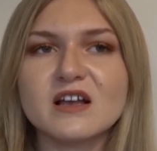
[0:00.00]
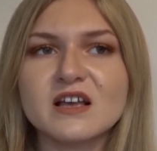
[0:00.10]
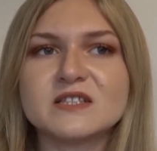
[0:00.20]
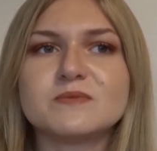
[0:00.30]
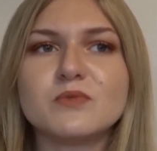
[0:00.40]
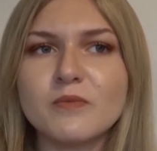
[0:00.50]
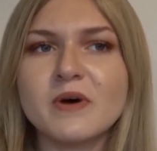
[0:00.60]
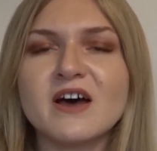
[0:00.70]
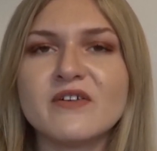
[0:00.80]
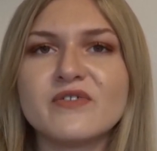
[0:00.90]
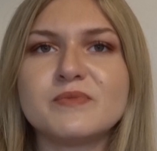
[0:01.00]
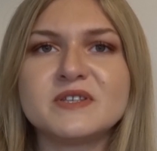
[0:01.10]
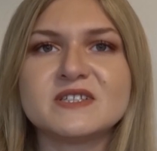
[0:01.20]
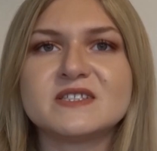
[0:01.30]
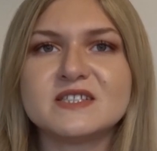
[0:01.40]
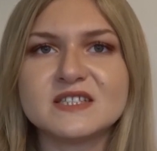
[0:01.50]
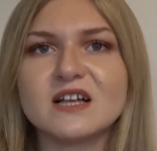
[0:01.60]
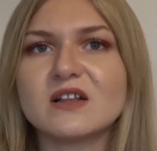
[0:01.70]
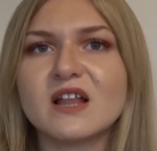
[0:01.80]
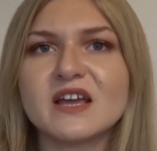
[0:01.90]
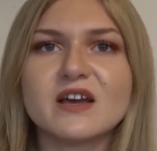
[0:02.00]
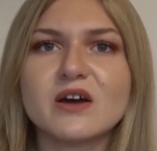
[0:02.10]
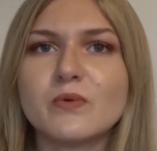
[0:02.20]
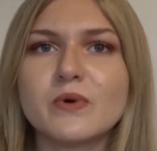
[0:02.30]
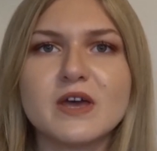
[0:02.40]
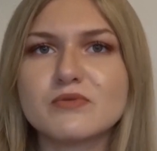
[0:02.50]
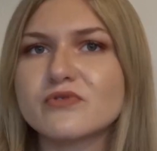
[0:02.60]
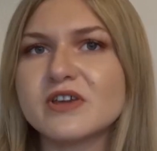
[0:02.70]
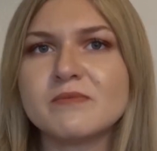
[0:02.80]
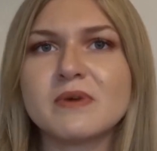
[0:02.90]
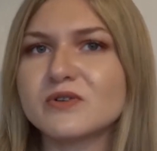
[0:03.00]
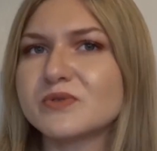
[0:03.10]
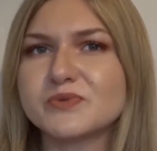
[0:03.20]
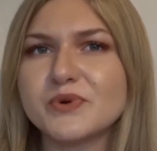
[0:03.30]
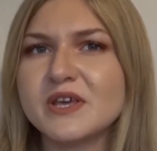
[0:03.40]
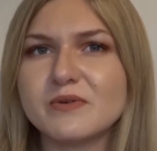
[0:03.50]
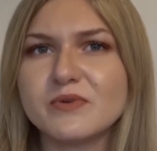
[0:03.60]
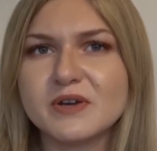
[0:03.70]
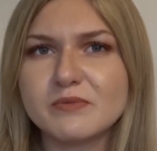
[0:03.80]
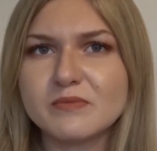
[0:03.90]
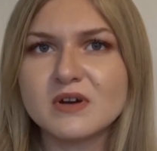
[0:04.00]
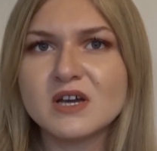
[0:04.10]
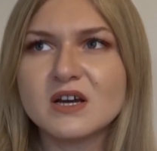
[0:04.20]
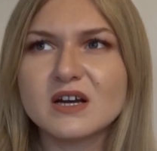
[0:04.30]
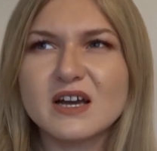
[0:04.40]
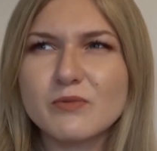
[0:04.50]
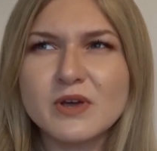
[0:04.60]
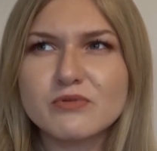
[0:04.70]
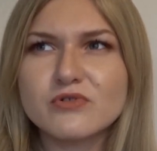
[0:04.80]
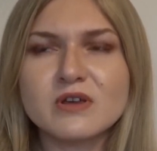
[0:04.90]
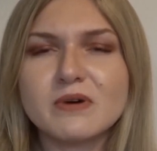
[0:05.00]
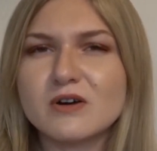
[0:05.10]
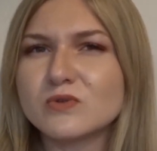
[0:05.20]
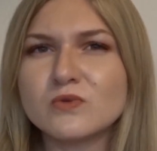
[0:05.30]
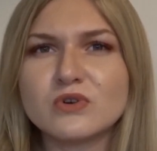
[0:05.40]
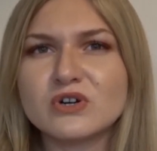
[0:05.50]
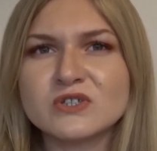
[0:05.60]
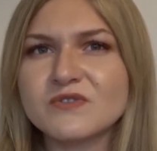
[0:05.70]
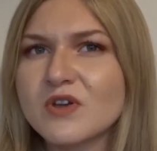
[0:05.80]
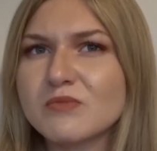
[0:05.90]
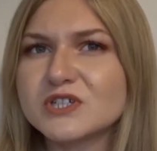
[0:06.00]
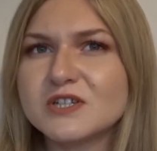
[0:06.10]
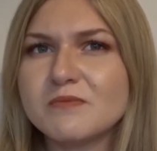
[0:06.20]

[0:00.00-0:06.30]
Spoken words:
it's more better for business to sell like whey protein powder, which whey protein powder won't cost very much